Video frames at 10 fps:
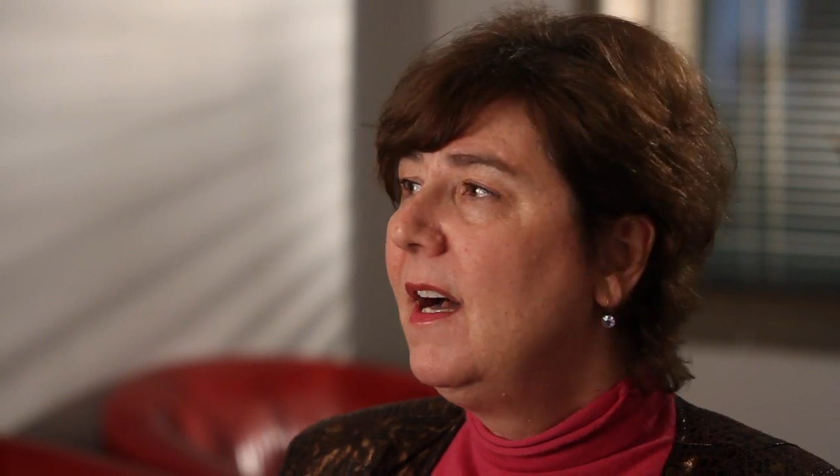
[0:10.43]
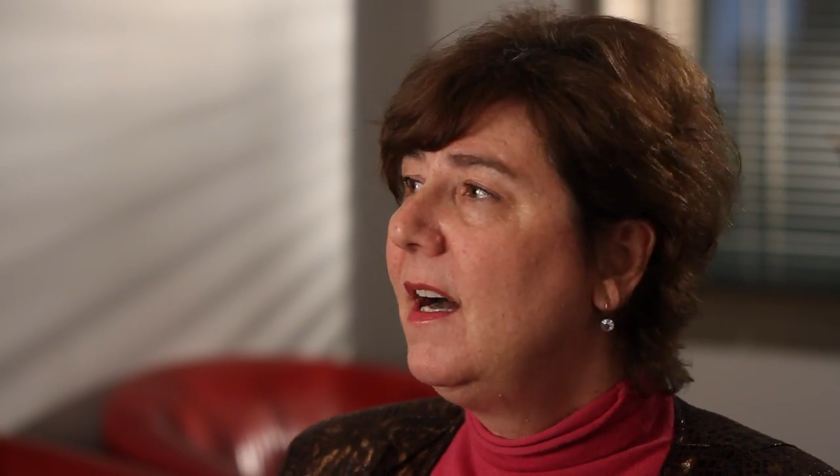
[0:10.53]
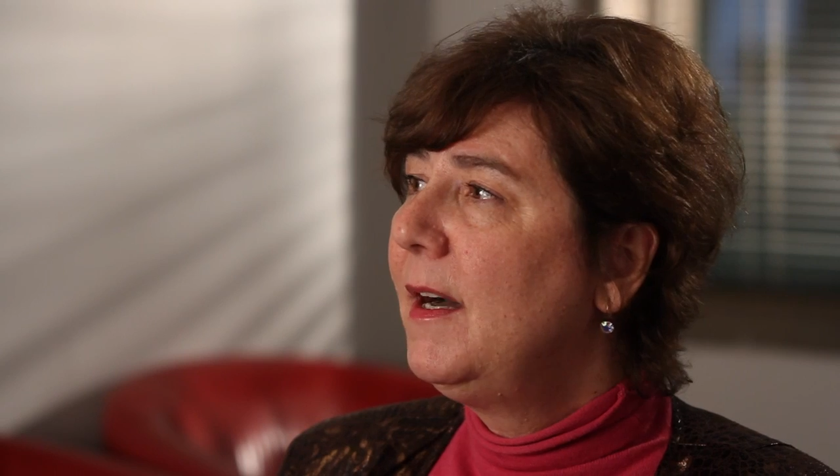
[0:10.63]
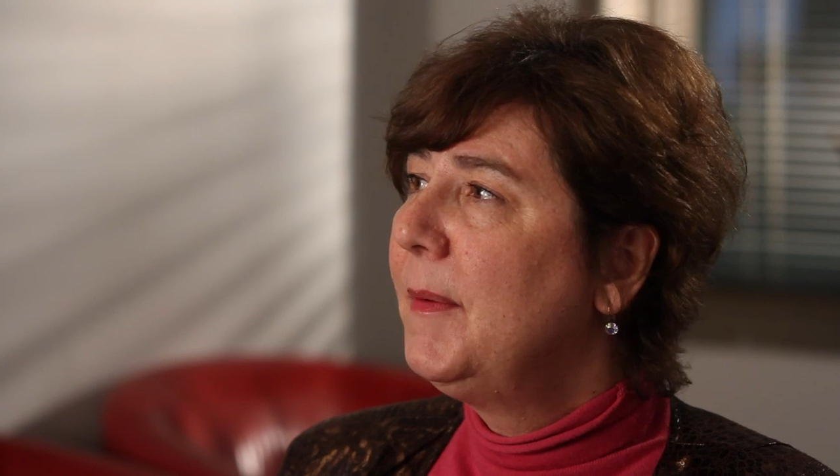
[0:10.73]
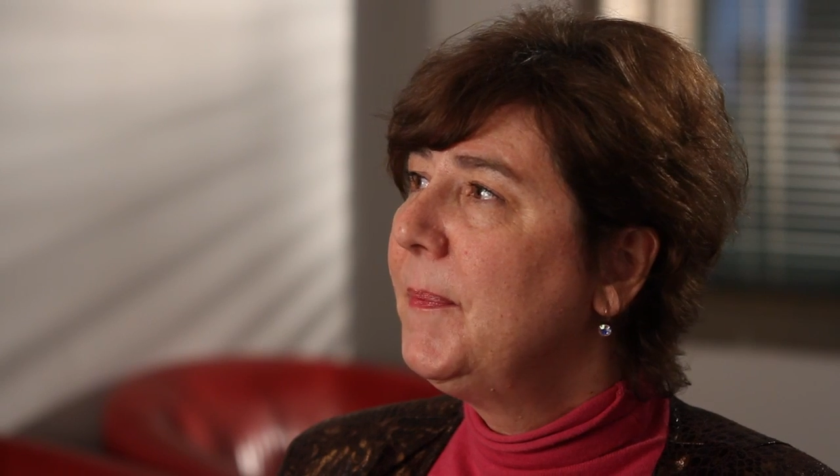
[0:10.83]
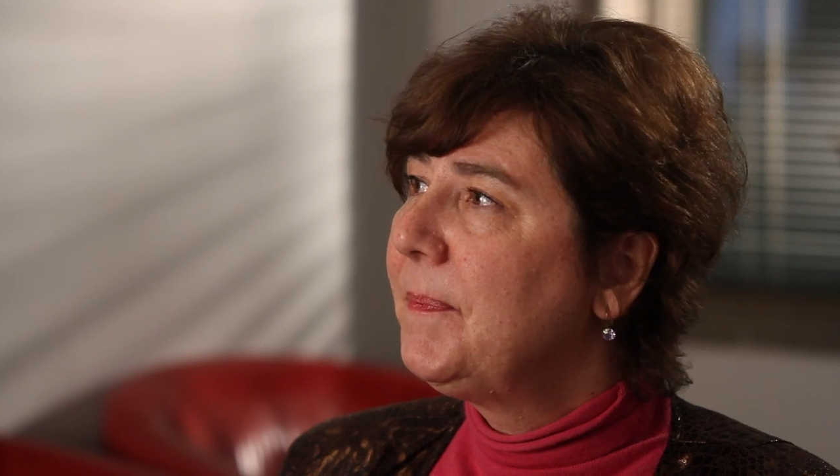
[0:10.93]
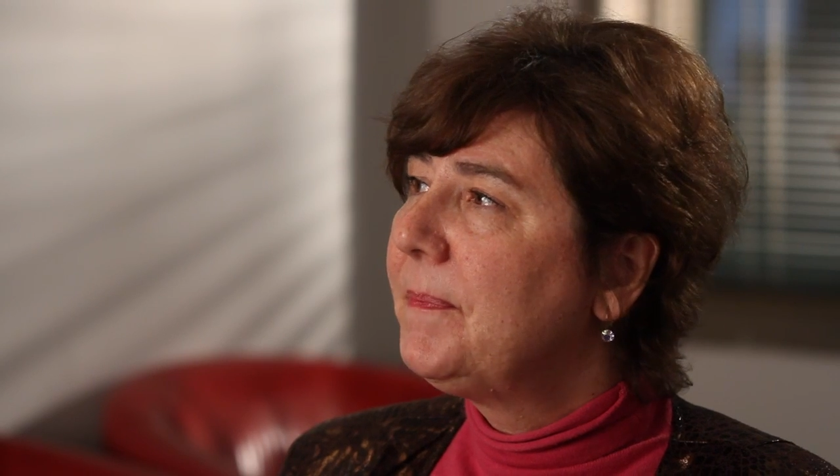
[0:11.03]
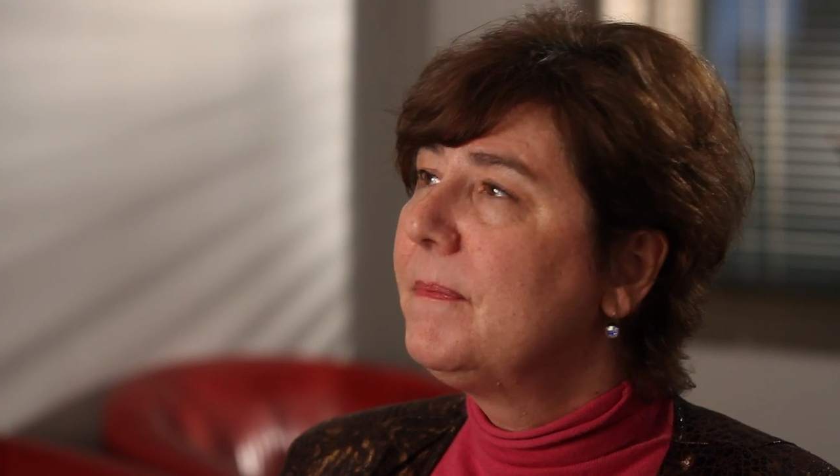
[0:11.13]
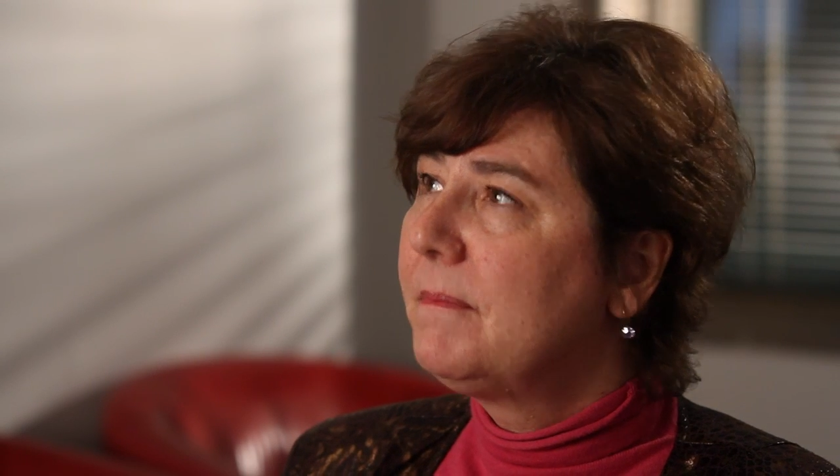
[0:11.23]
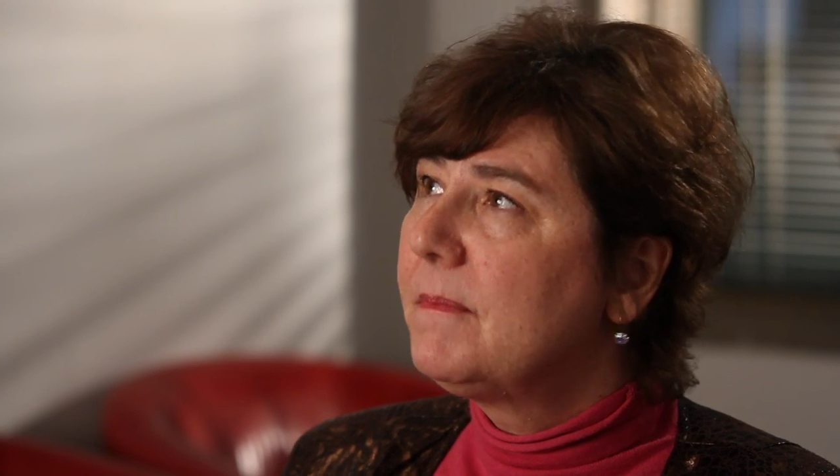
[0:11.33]

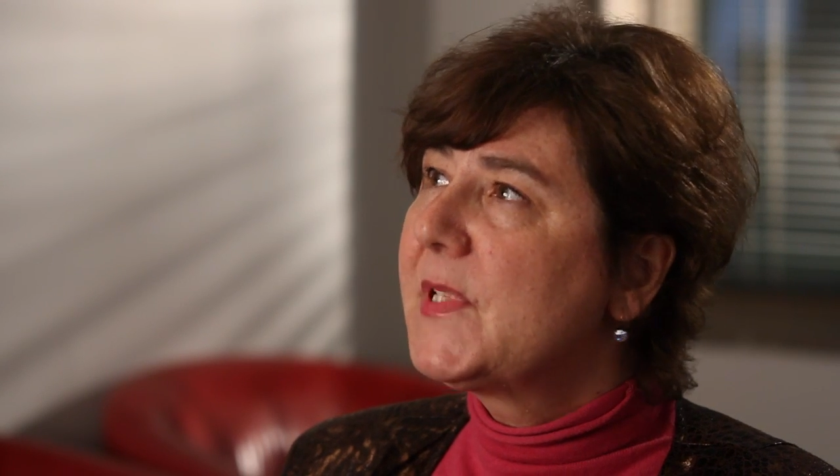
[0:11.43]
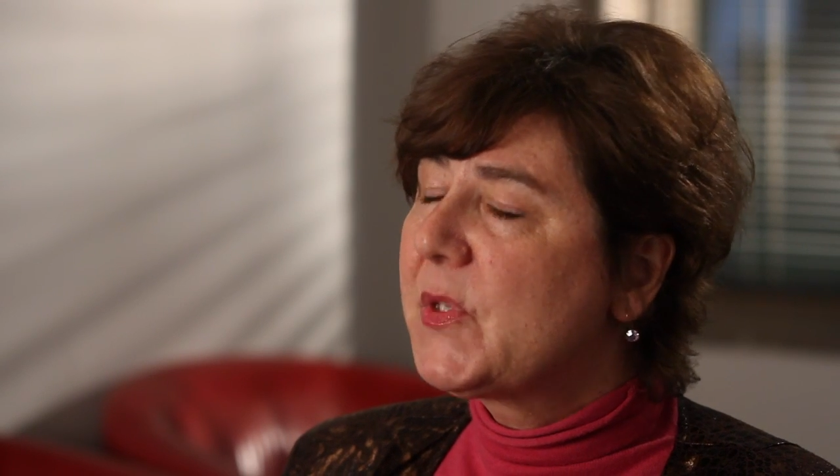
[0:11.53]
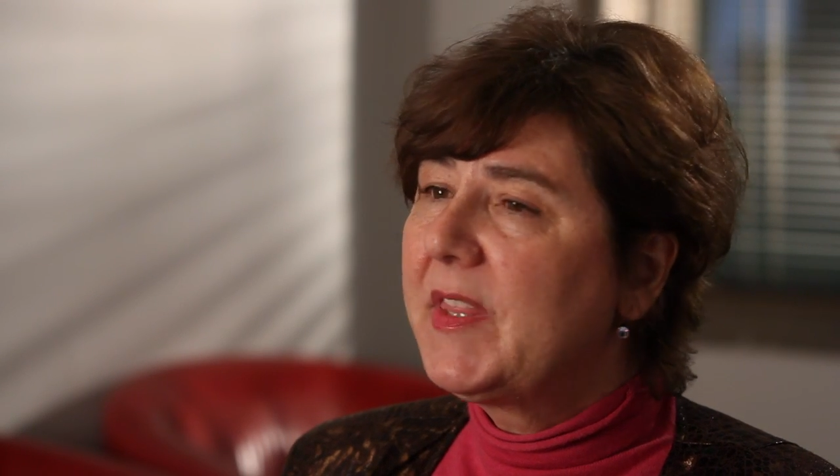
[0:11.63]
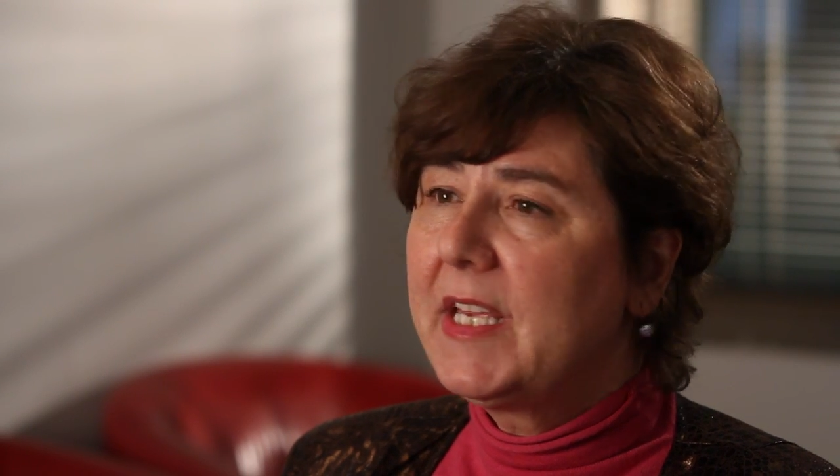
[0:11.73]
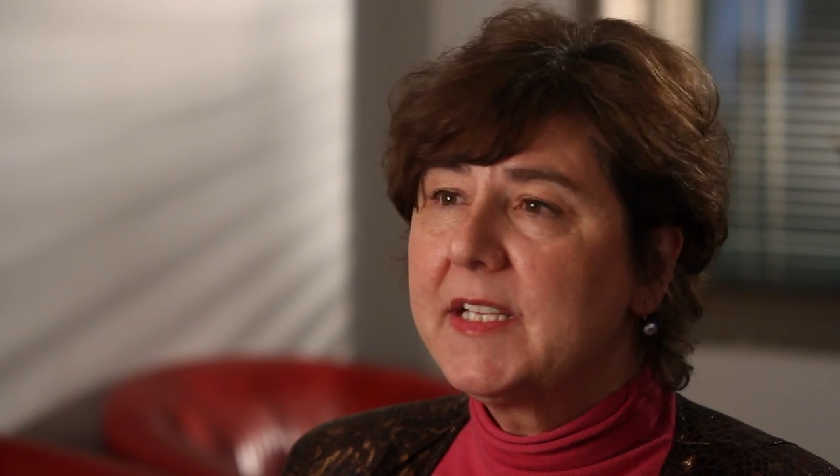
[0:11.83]
So I think